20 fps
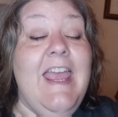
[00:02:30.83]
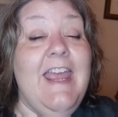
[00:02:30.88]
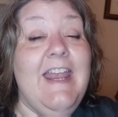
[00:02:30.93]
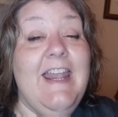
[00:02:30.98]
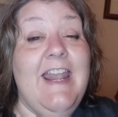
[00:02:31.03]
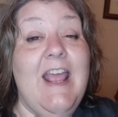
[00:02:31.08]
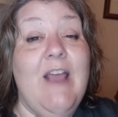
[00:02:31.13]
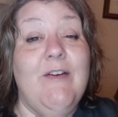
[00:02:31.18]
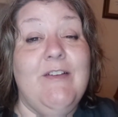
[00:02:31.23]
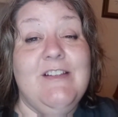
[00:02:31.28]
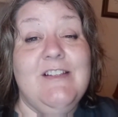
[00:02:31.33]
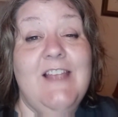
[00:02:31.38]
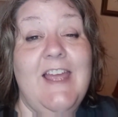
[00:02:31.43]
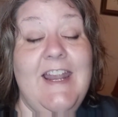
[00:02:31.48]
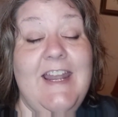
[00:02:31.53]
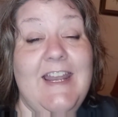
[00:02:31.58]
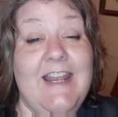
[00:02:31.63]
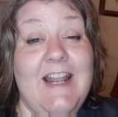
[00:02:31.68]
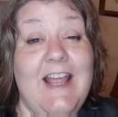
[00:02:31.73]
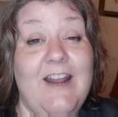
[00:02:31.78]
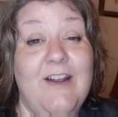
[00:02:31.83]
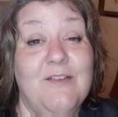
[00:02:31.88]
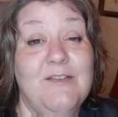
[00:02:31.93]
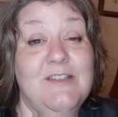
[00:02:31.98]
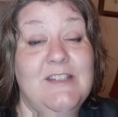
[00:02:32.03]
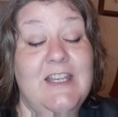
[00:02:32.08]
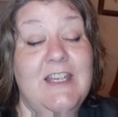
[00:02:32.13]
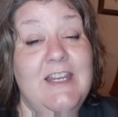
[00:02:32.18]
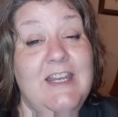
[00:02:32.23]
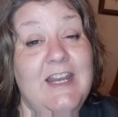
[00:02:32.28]
And now it's late at night on
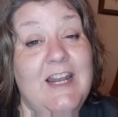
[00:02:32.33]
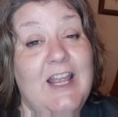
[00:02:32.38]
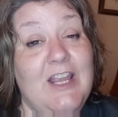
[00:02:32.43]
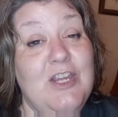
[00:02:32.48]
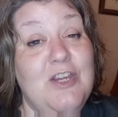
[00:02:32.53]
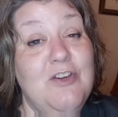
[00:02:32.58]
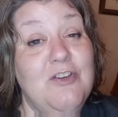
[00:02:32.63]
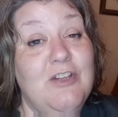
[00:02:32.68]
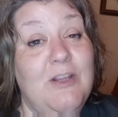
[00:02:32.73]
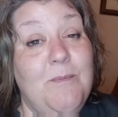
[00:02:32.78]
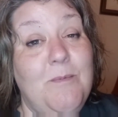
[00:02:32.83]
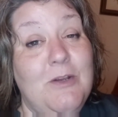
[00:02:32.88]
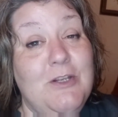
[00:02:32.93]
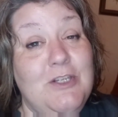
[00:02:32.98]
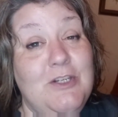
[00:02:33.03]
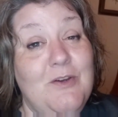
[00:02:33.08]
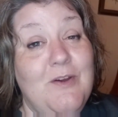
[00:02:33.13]
Sunday, and I usually put